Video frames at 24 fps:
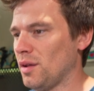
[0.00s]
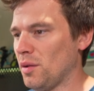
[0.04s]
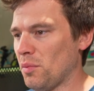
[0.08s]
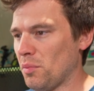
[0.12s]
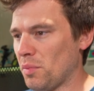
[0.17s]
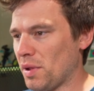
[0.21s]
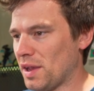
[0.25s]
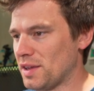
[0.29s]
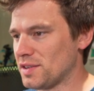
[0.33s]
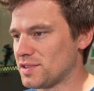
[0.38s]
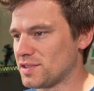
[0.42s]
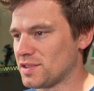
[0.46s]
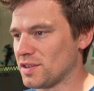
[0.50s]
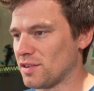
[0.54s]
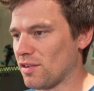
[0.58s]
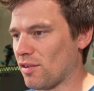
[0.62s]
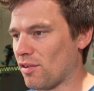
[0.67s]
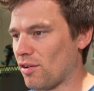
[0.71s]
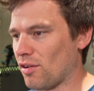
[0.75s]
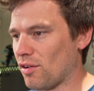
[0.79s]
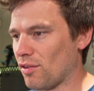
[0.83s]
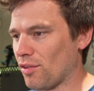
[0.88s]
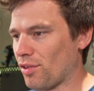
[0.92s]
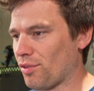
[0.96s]
pasted
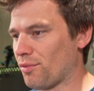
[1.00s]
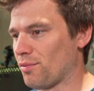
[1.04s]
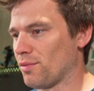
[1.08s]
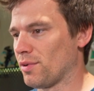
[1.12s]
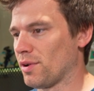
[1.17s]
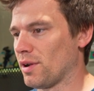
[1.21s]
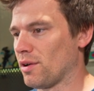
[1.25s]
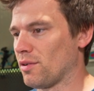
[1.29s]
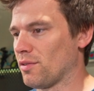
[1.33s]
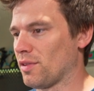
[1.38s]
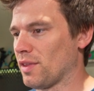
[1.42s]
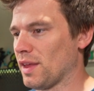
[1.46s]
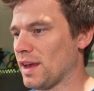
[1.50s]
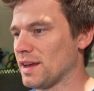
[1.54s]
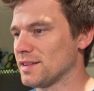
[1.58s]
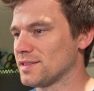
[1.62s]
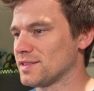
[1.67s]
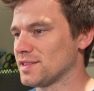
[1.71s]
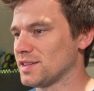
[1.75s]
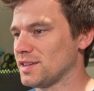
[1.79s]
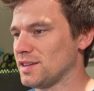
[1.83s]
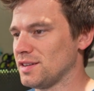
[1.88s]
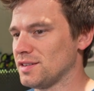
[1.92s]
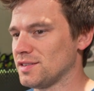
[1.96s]
all throughout
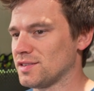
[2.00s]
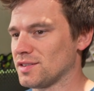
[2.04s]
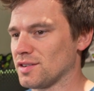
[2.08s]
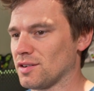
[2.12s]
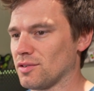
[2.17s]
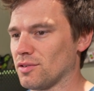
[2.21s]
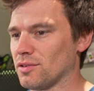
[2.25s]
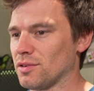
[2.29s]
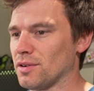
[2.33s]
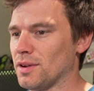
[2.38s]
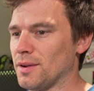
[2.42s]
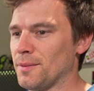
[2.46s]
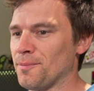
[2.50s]
Etsy. So